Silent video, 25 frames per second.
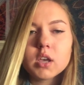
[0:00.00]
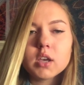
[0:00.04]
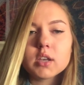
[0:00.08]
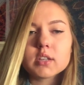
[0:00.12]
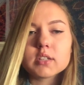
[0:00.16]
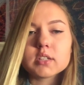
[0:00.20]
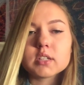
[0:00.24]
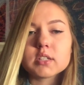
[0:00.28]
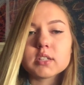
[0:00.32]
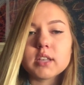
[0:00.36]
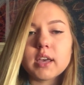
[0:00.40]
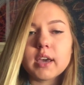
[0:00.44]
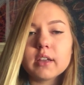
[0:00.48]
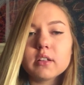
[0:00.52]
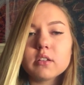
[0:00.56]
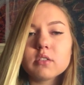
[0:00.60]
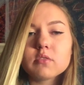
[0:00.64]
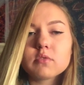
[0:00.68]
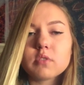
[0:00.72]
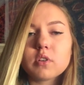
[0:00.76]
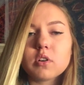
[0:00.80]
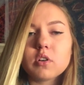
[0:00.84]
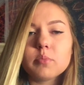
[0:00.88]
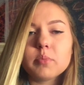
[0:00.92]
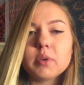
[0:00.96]
A societal
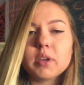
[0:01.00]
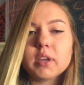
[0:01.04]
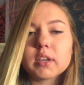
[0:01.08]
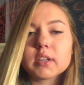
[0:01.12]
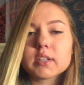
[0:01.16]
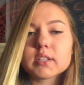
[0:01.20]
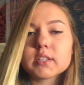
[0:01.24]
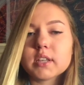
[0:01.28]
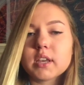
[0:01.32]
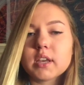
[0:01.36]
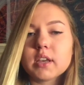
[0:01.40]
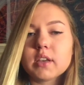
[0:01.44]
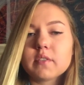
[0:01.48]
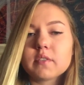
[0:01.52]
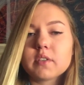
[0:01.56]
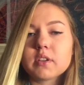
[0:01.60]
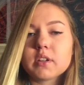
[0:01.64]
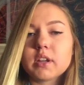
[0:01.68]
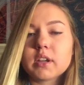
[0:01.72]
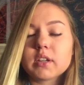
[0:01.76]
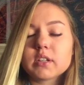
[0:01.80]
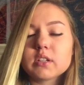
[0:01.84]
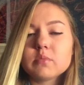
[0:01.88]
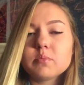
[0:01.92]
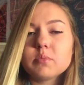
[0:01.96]
role being a set of
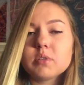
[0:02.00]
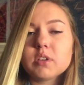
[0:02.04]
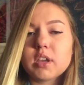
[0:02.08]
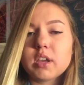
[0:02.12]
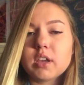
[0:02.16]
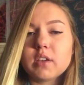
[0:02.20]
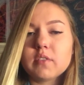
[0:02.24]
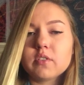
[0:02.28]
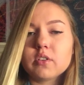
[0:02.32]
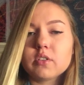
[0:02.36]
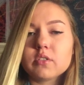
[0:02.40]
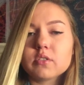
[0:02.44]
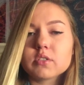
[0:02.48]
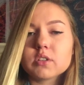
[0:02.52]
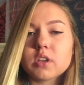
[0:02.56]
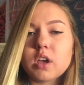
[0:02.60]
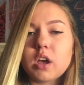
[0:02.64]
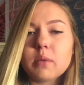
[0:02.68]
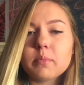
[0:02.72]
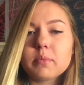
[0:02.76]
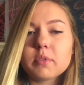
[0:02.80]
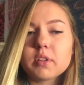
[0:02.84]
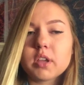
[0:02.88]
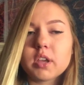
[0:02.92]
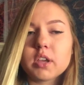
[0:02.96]
connected behaviors,
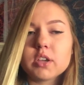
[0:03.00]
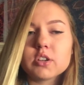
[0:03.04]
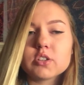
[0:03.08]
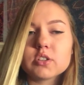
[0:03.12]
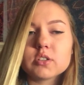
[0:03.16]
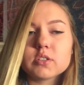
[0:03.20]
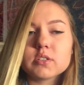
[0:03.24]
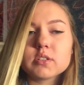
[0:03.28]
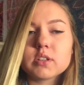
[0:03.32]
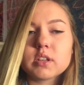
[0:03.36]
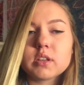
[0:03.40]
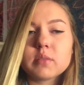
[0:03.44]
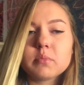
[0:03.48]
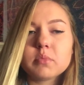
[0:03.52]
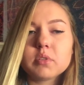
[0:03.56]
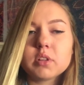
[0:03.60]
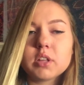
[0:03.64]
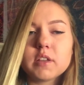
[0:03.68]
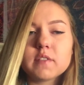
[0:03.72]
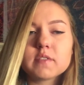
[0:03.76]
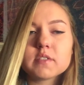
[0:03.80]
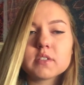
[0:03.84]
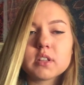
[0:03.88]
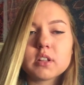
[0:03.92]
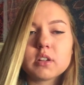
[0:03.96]
obligations, and
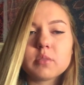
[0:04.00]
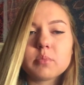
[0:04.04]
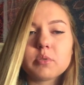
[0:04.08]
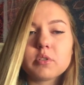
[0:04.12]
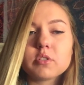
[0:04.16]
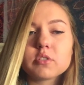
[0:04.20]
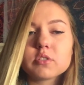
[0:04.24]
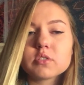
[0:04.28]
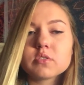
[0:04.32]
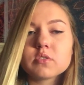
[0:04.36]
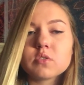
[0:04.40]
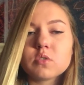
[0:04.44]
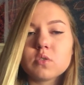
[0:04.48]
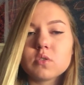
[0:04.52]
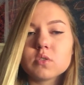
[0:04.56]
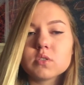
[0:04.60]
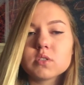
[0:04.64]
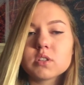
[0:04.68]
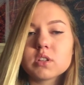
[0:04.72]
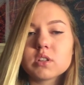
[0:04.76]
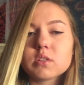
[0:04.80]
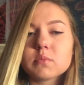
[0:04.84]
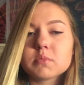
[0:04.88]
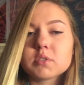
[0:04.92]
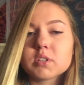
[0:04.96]
beliefs that a person holds
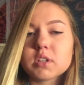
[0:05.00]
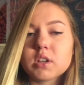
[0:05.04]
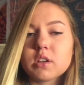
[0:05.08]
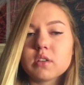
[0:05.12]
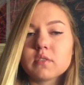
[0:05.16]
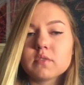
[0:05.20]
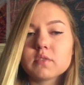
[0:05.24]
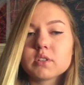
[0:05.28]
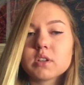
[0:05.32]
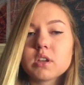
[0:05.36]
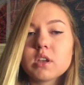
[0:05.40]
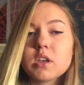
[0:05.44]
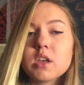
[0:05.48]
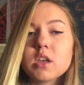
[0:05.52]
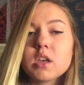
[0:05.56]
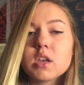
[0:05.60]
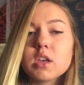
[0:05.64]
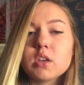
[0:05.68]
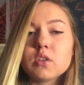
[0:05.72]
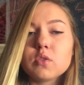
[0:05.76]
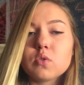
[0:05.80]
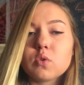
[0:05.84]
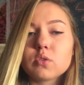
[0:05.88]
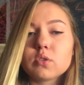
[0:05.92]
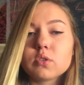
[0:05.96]
to themselves
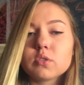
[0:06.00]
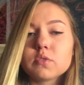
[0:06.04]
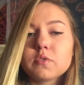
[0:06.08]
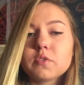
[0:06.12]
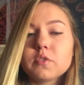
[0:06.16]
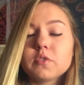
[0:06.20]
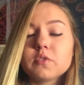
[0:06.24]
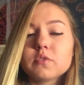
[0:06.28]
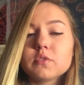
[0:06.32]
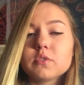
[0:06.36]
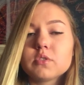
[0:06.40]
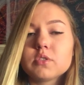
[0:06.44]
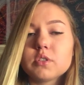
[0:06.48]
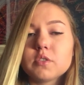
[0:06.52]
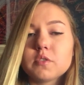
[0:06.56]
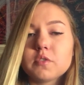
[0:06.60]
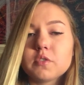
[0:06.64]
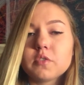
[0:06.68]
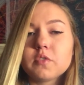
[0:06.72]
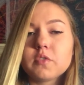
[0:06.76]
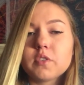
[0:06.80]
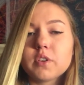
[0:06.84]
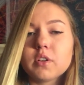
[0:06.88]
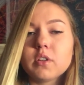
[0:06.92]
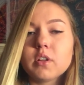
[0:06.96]
in order to
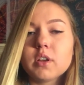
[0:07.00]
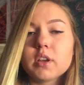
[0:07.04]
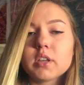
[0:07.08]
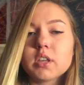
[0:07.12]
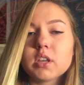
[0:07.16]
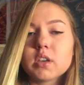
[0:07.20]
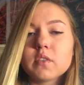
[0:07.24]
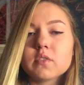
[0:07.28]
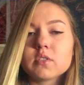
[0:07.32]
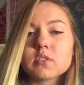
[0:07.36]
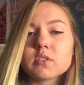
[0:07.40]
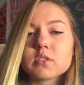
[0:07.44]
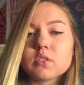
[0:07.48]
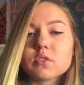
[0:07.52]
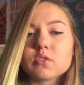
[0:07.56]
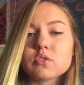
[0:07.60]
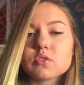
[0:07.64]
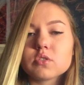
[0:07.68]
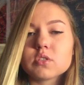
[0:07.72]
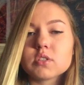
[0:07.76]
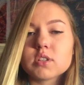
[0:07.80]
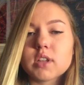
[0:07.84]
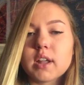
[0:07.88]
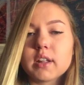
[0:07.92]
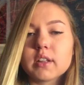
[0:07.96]
fulfill a given
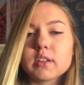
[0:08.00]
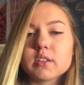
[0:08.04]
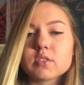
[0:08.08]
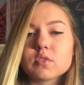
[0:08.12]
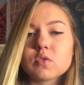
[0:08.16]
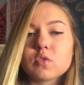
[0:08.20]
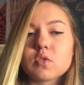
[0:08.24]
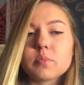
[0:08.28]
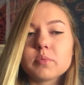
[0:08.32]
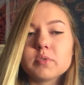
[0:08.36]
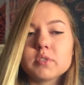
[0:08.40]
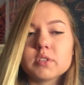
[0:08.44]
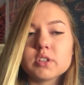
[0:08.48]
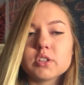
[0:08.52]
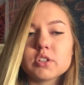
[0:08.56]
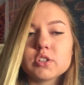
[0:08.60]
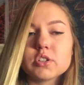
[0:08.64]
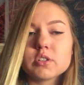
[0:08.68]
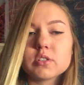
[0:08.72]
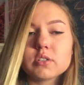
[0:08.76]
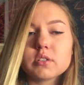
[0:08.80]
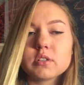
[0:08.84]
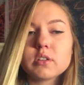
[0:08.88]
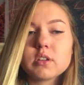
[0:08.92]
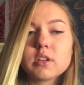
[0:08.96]
social status or
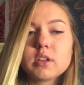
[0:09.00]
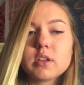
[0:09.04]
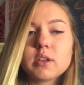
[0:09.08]
position.